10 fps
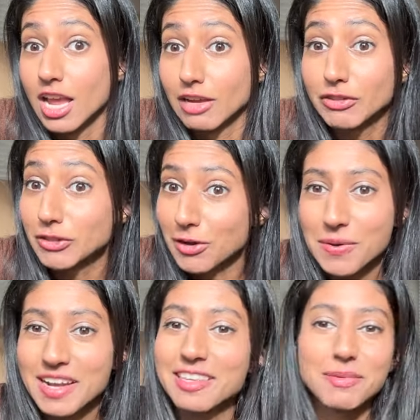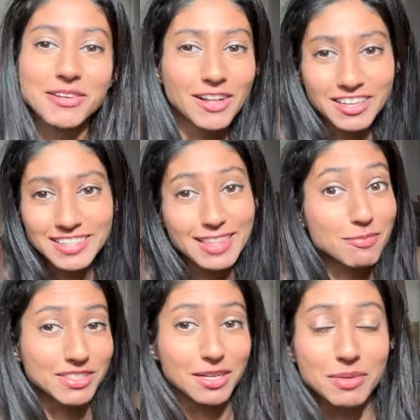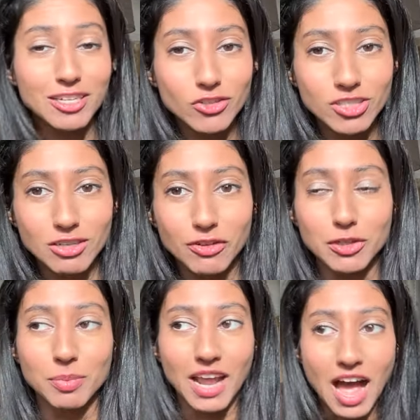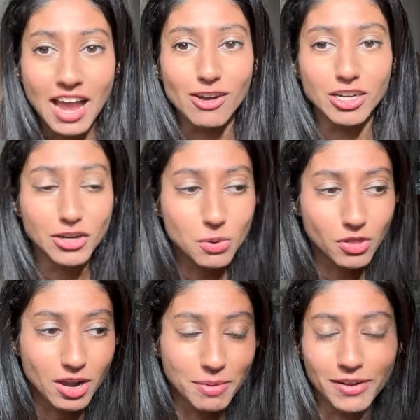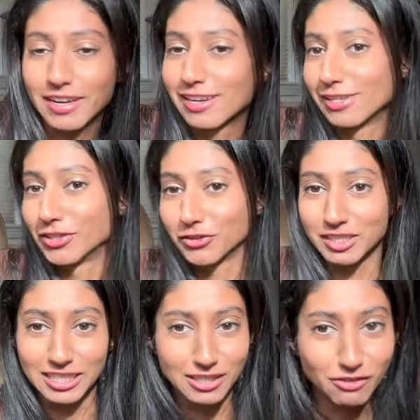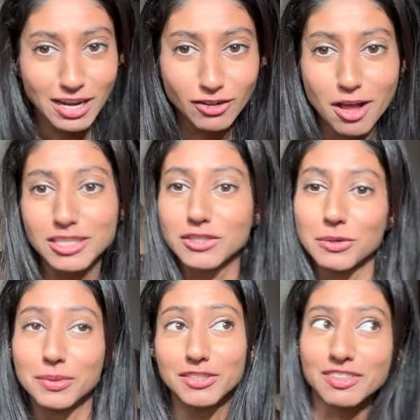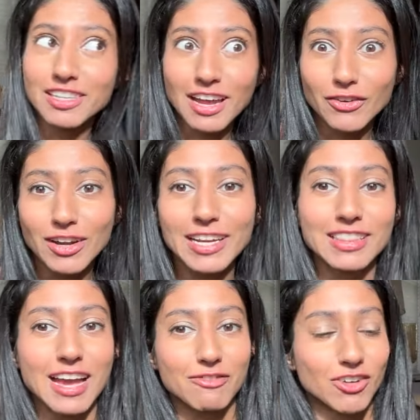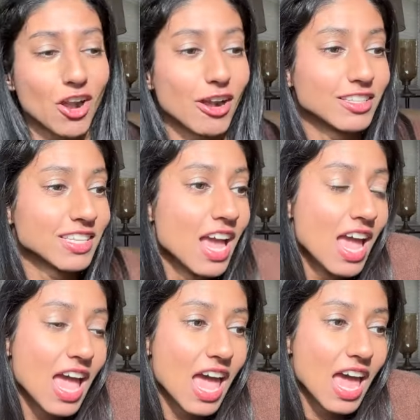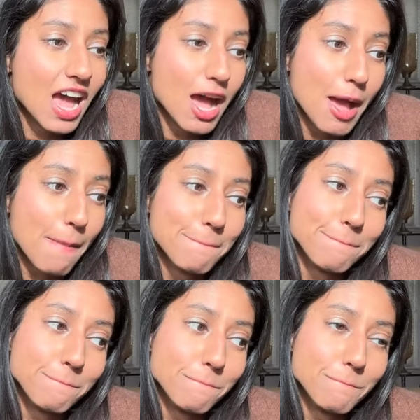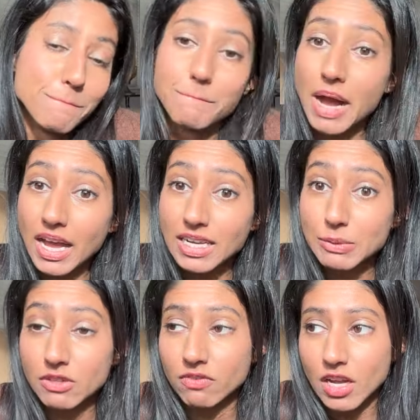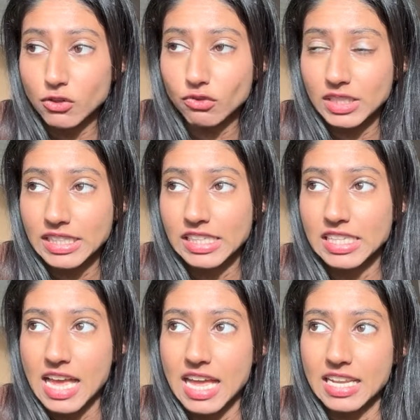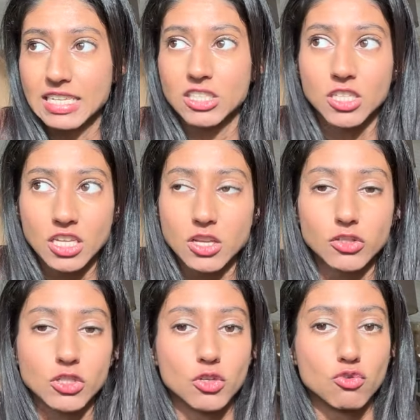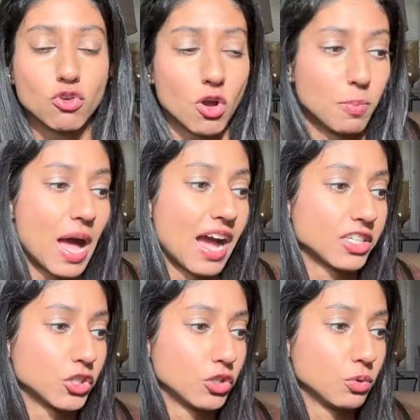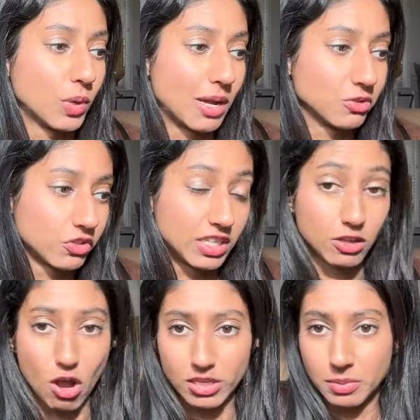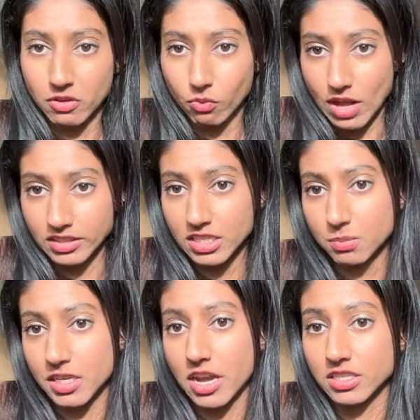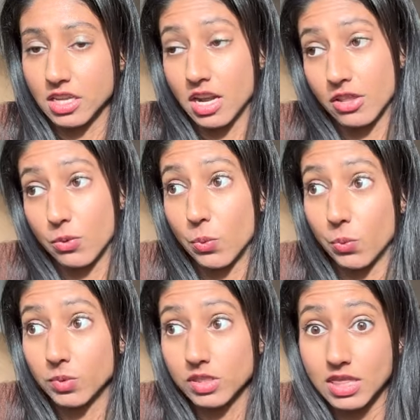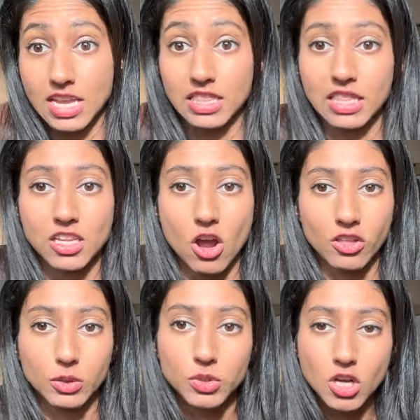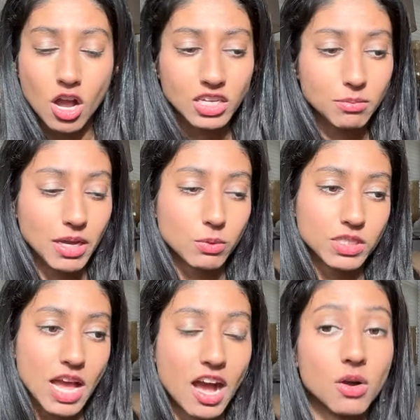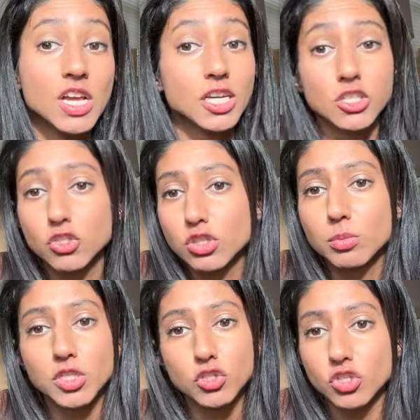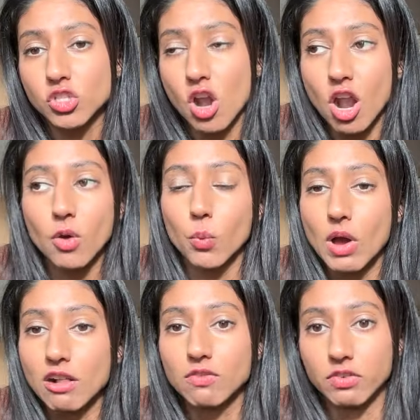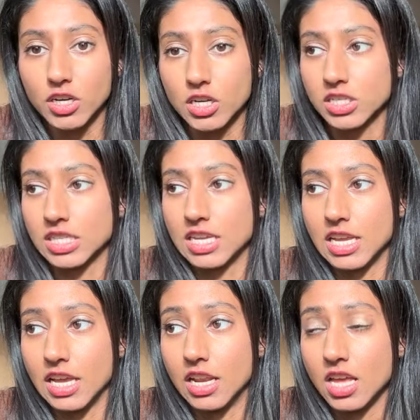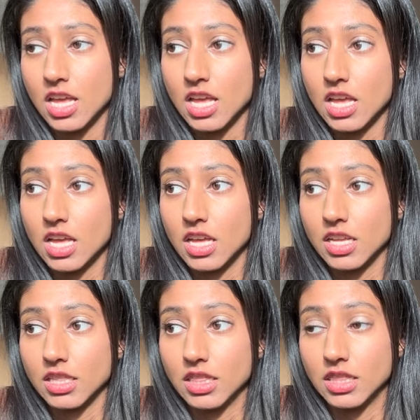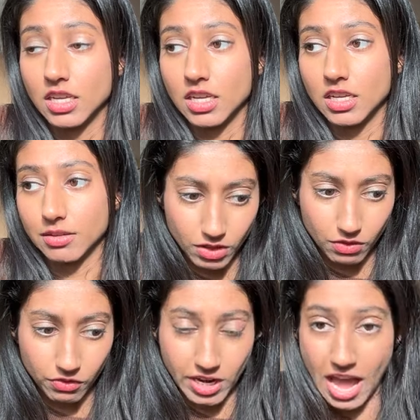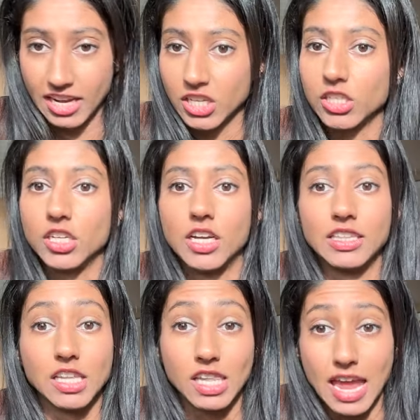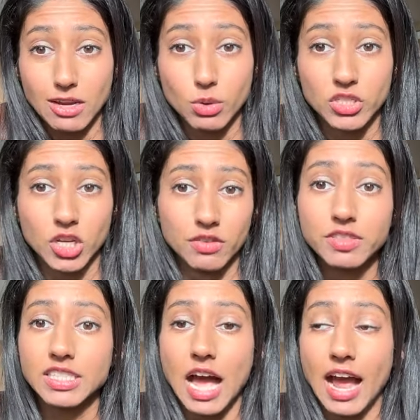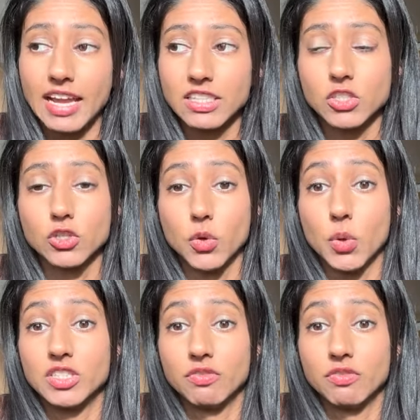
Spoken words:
if you don't know anything about Glossier, then it's gonna be interesting for you. But I already know a lot about it, and I just recently read Glossy, so it wasn't really that great in that regards. But it was a fun read, and it does also go back to when I was reading the Gospel of Wellness, because another thing that the author was talking about was how consumers just aren't well versed in the vernacular and the language of science, so it's